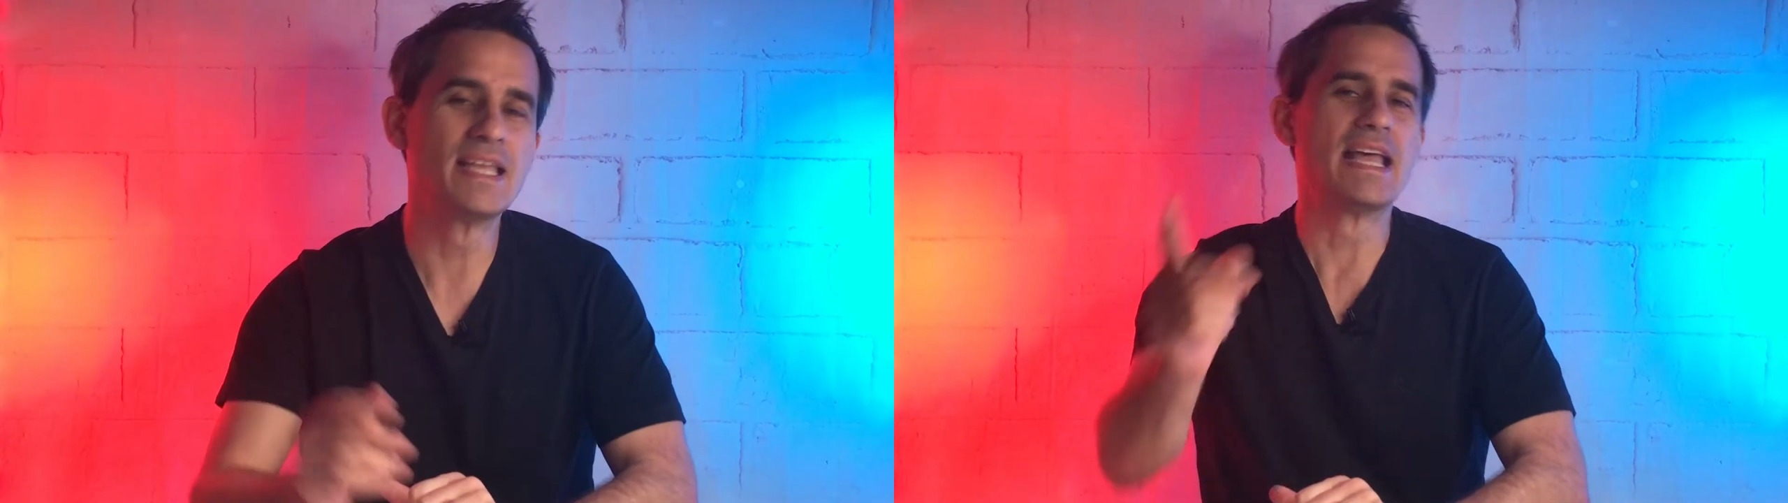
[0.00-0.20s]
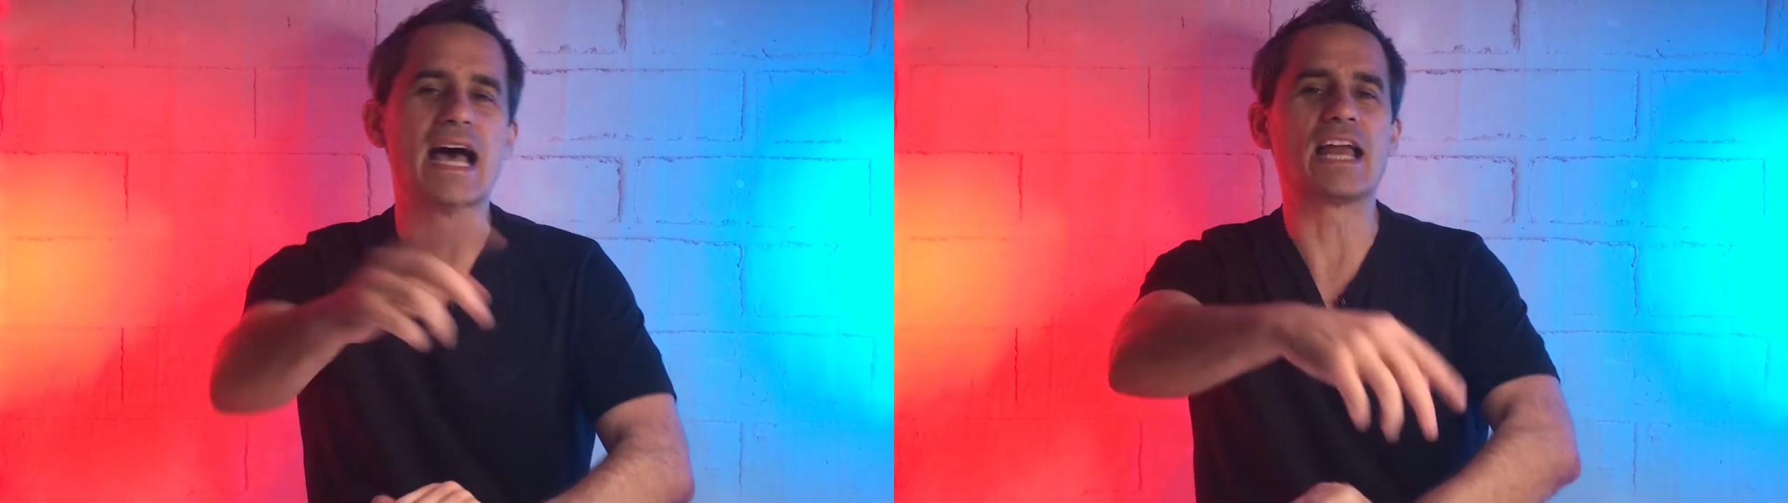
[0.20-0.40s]

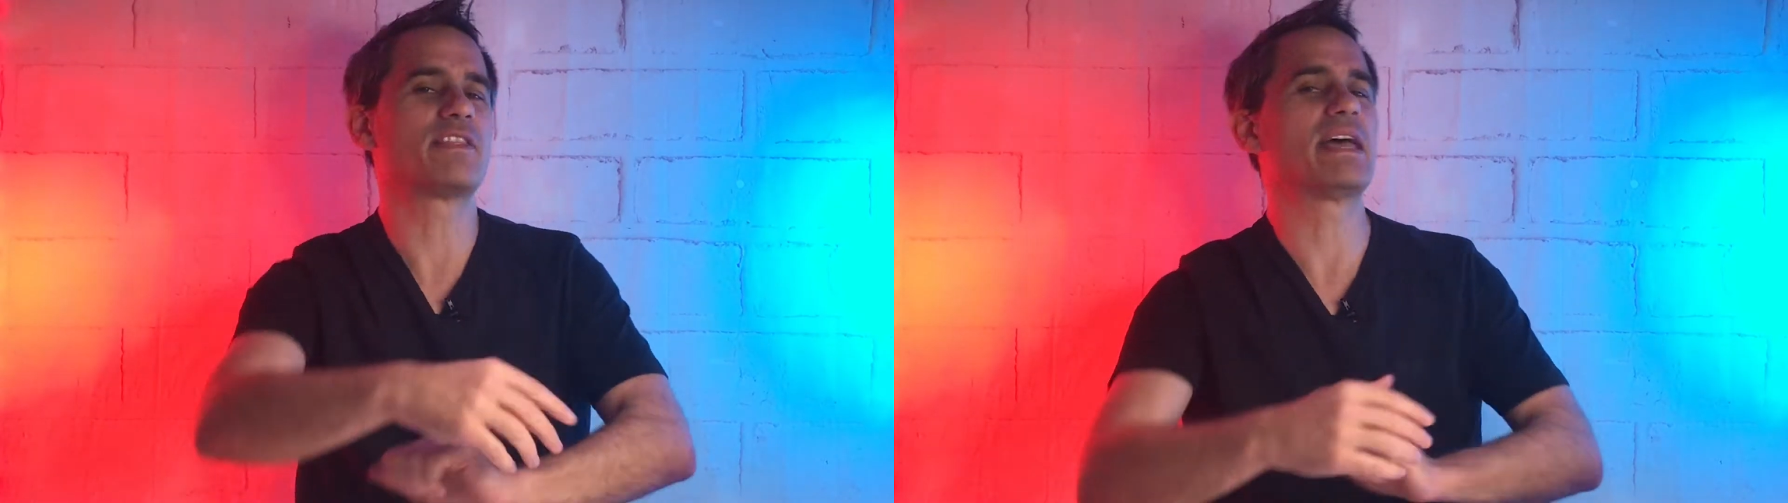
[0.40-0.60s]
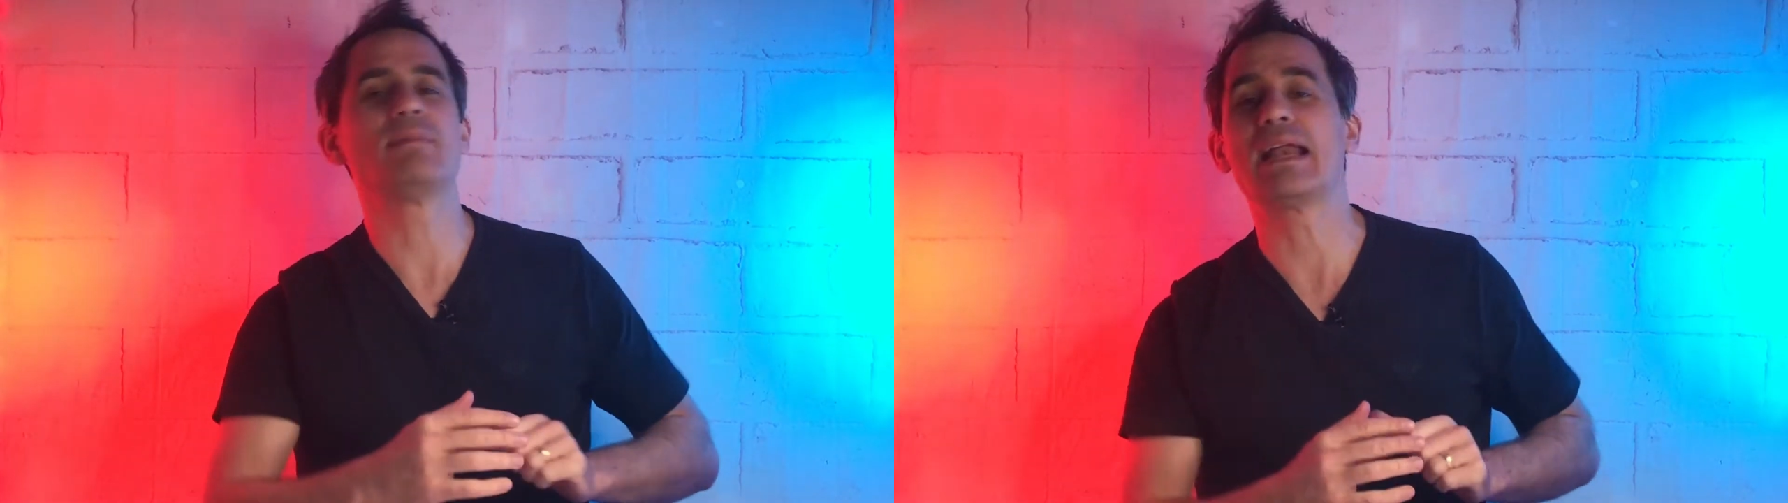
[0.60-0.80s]
Hello
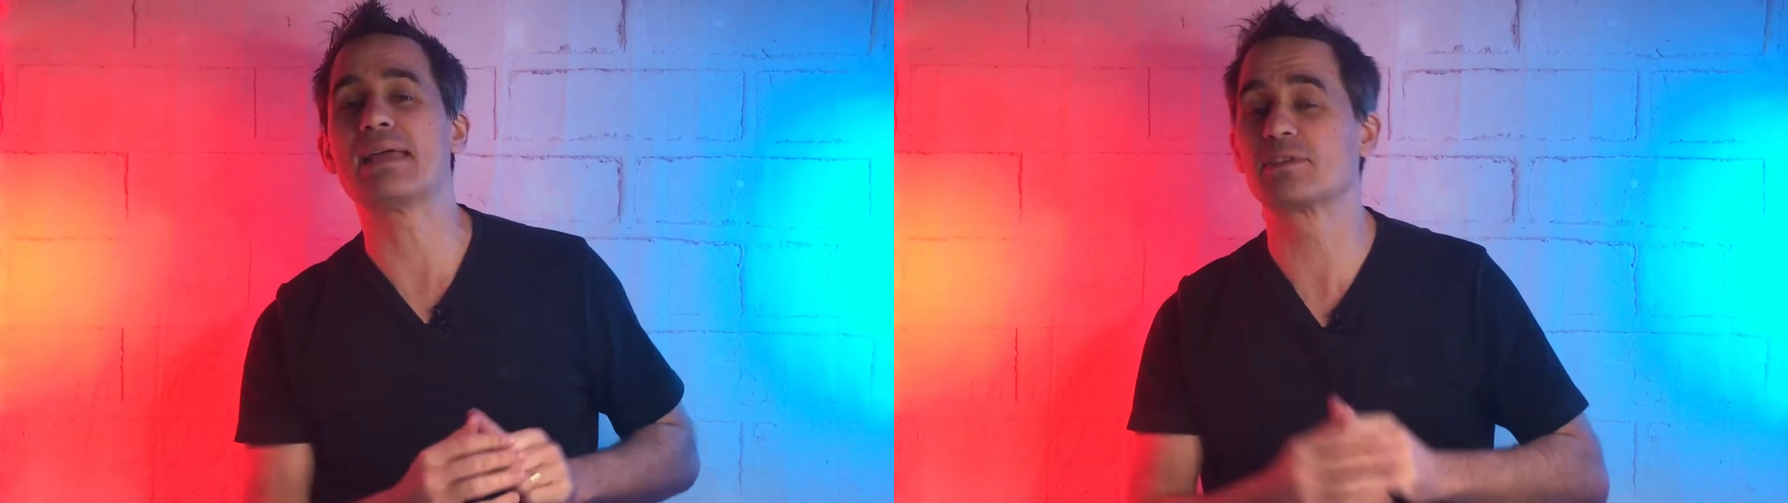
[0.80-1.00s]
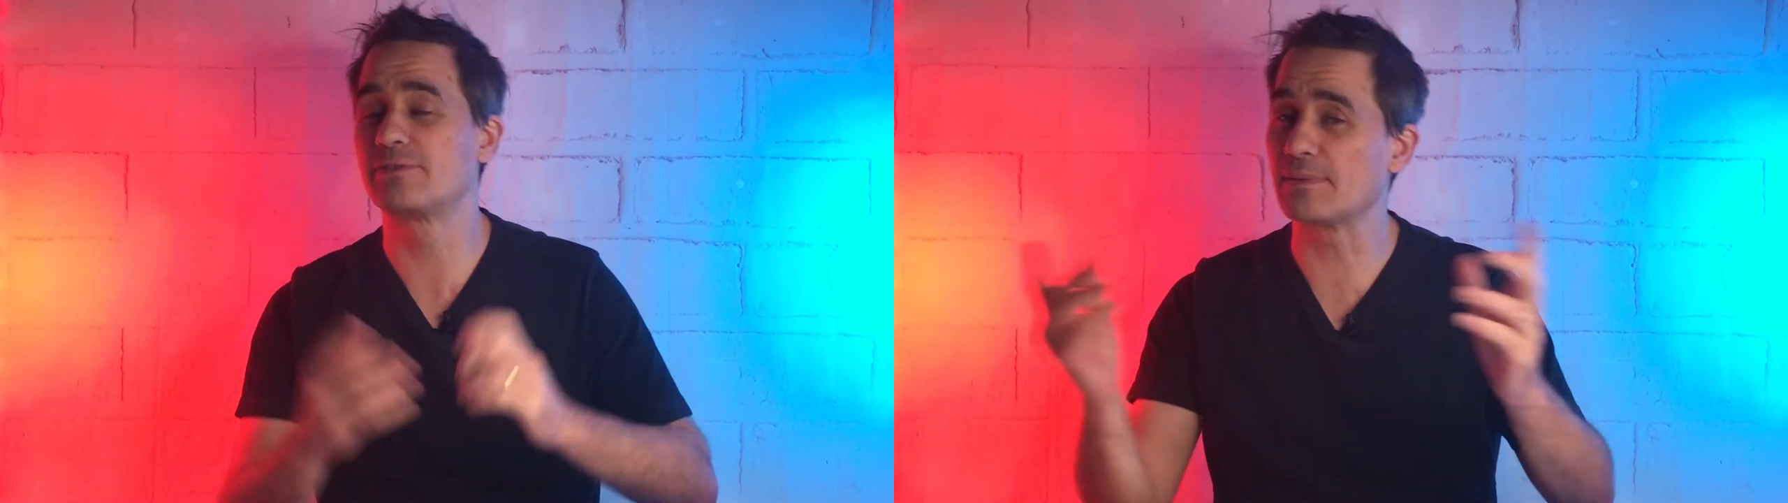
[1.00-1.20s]
there, my name
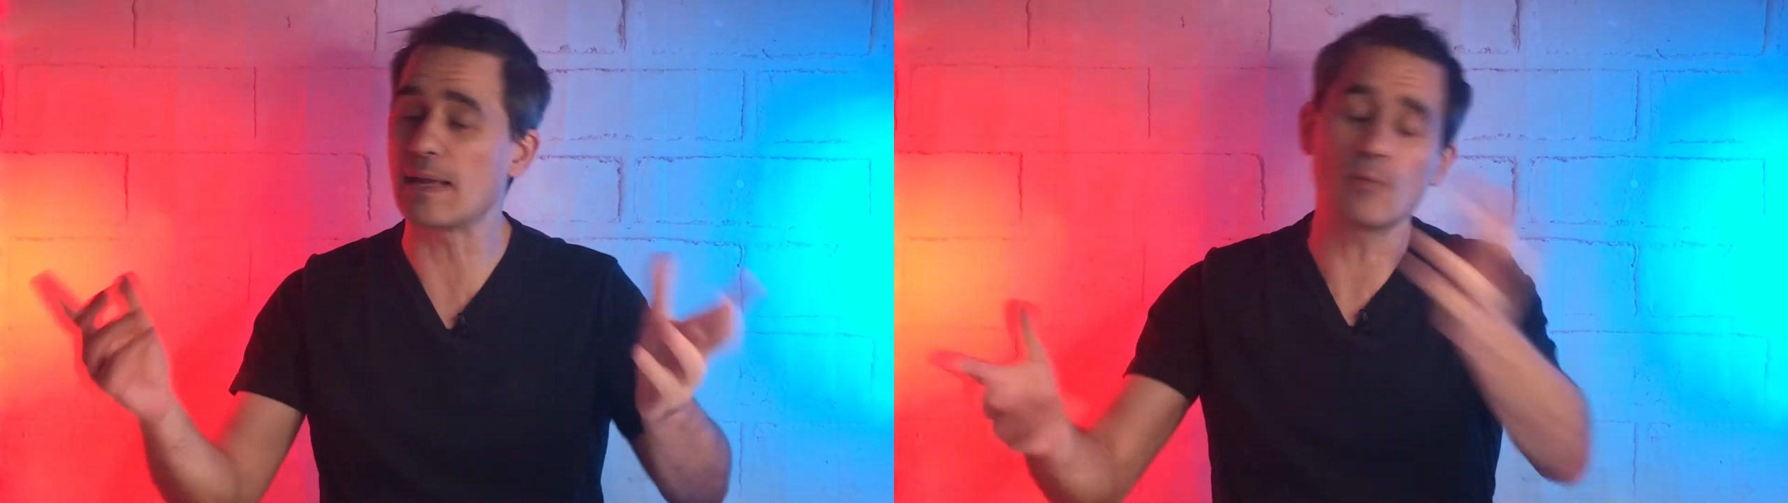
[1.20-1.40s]
is Philip and